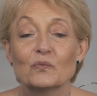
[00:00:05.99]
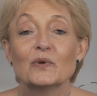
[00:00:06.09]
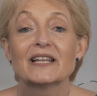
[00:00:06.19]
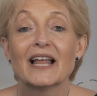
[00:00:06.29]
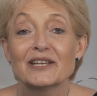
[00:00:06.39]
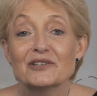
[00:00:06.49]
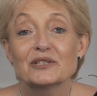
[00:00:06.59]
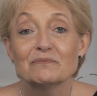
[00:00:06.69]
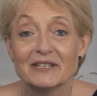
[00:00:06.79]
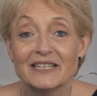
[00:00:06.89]
We'd like you
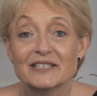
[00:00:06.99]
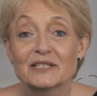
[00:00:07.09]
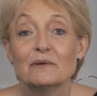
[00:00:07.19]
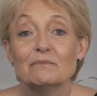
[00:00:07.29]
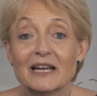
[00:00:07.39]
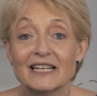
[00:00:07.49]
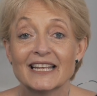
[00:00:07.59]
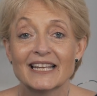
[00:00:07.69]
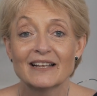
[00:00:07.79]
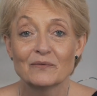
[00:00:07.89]
to meet
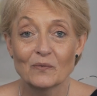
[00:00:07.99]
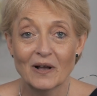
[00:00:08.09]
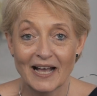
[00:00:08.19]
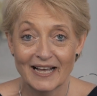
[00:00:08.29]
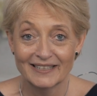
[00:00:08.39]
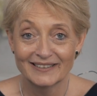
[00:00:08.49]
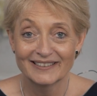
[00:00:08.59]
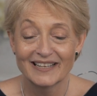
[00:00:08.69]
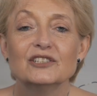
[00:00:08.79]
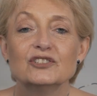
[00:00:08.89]
Mei-Ling Huang.
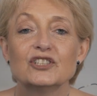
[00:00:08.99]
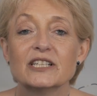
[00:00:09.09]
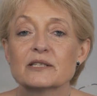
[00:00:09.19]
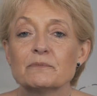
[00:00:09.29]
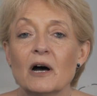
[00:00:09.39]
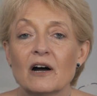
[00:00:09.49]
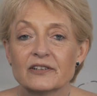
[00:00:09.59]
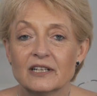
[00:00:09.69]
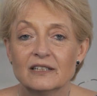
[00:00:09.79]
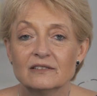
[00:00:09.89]
She is a
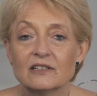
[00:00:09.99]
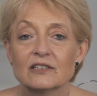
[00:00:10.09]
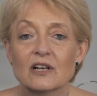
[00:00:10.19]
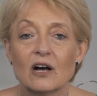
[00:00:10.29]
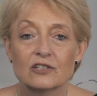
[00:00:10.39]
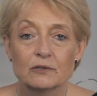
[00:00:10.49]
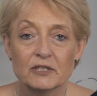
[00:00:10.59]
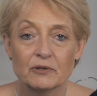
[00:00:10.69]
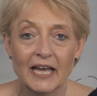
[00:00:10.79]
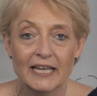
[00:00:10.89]
partner at
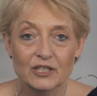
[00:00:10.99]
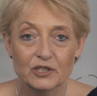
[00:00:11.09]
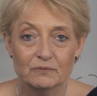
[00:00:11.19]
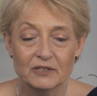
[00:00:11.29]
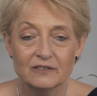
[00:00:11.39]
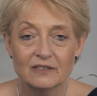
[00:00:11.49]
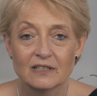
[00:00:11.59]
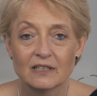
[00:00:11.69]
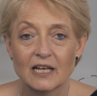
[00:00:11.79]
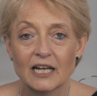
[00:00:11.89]
RWK Goodman
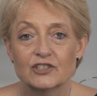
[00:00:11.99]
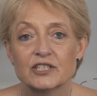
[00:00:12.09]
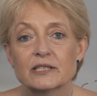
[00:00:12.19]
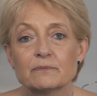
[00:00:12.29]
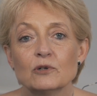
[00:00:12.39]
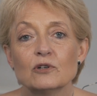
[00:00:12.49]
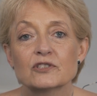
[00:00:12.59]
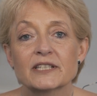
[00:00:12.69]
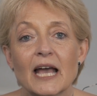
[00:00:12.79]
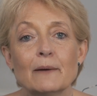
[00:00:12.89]
and she
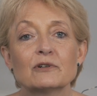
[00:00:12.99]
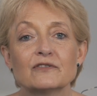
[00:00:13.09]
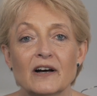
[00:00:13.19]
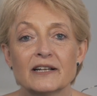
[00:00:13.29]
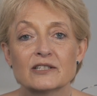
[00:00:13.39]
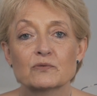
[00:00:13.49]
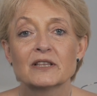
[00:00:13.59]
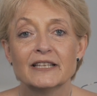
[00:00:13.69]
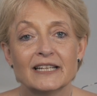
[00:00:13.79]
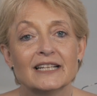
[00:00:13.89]
supports care providers
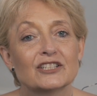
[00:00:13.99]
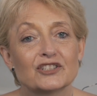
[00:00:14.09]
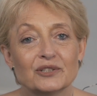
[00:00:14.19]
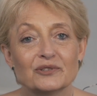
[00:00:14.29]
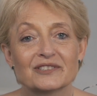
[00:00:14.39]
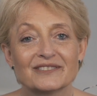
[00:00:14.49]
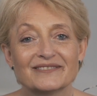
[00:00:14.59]
with legal issues.